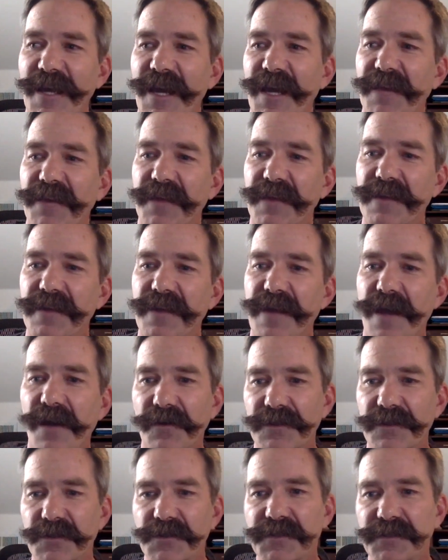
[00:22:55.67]
And then
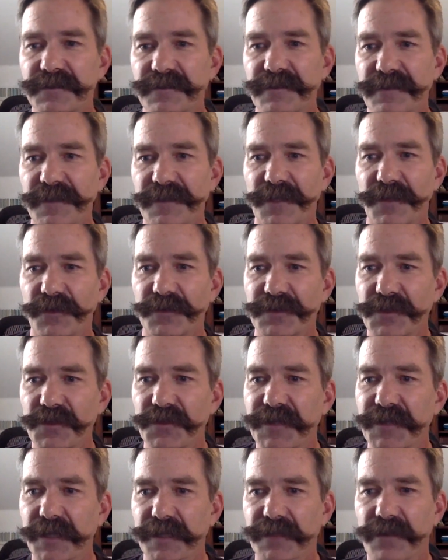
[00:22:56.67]
now
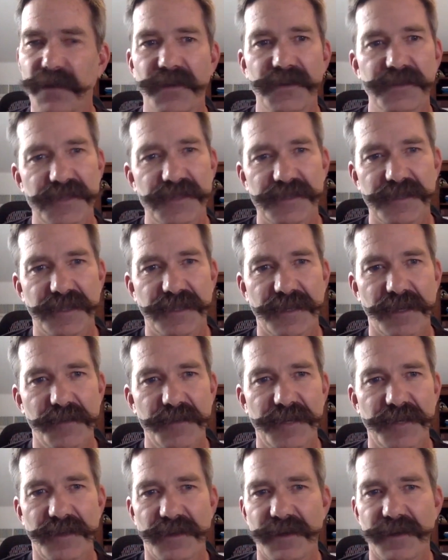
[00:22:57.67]
new technologies that
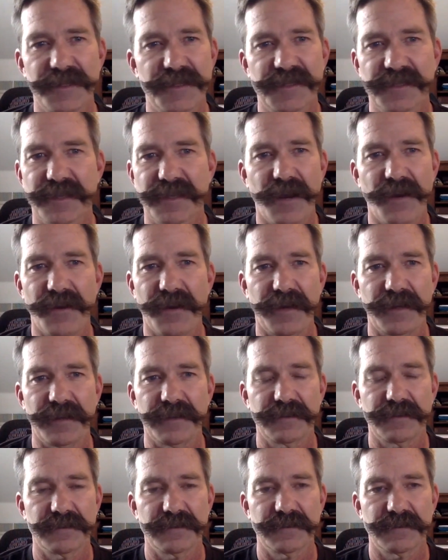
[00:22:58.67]
come in aren't as
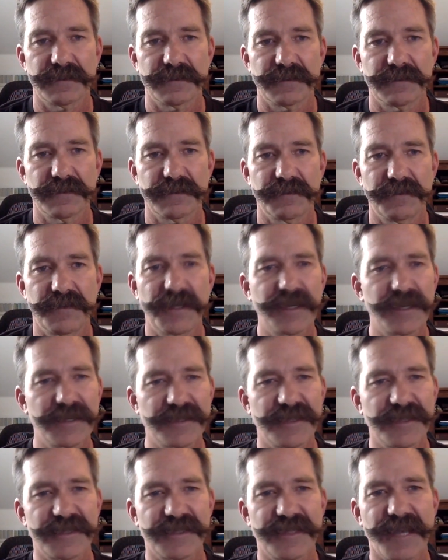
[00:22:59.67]
scary
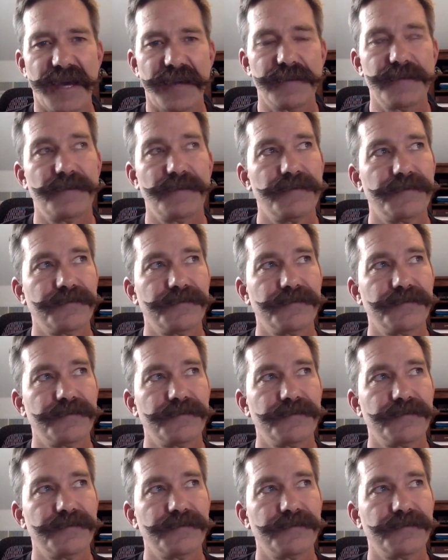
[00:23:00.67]
because it's that